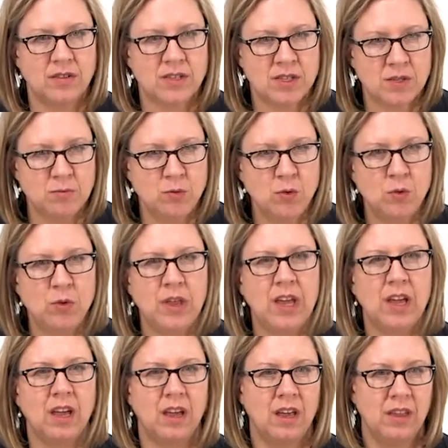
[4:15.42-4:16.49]

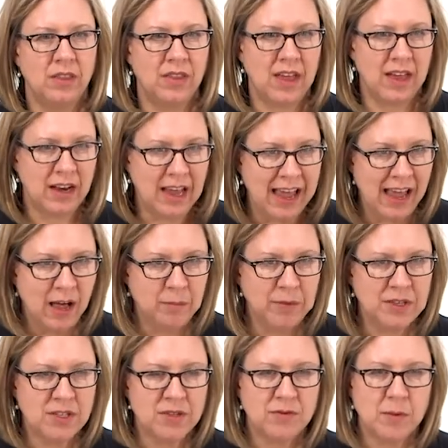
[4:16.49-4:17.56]
smoothing that
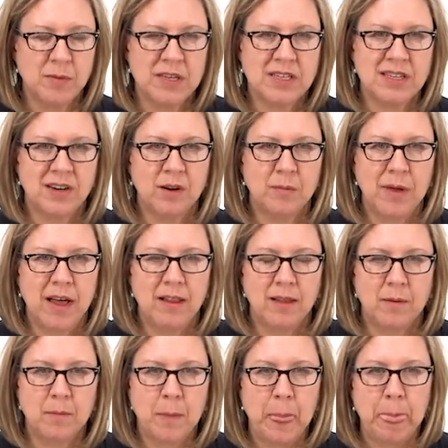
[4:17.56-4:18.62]
happens from the
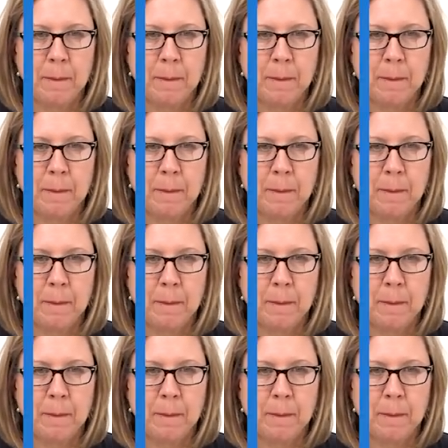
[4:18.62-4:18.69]
cerebellum.